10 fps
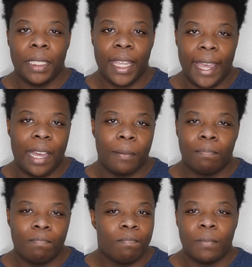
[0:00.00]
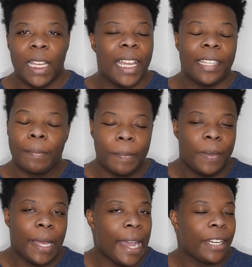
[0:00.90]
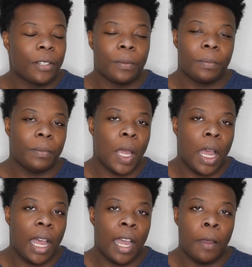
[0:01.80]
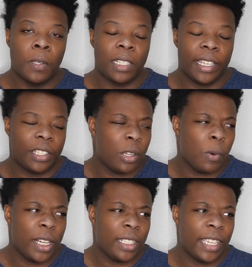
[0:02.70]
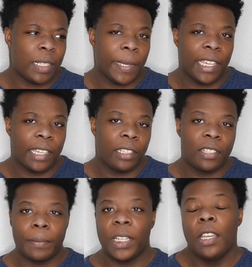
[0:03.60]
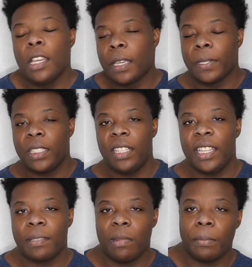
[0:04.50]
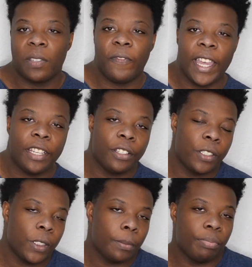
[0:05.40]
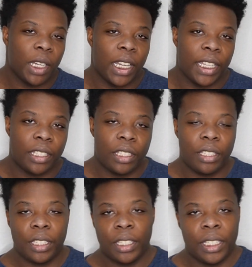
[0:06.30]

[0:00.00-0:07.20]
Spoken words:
Yeah, I was like, so what, he takes painkillers? I mean, he was stealing his mom's fentanyl, but